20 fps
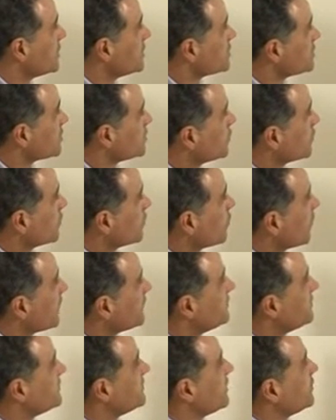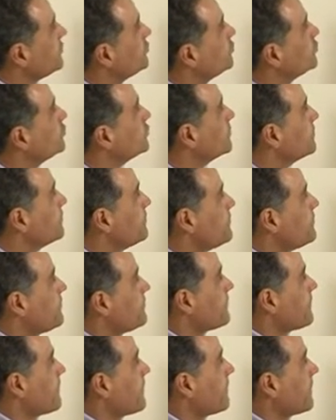So what did they do?
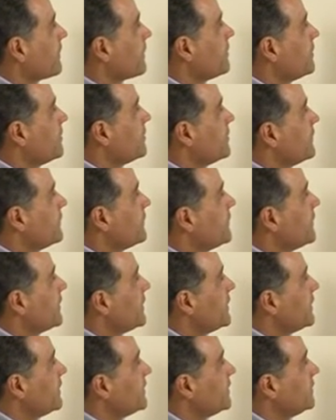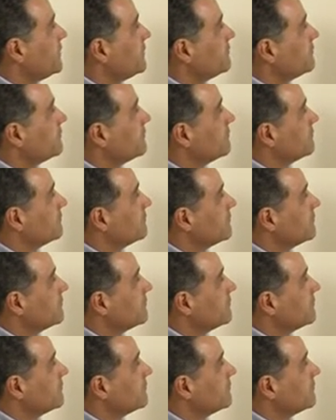They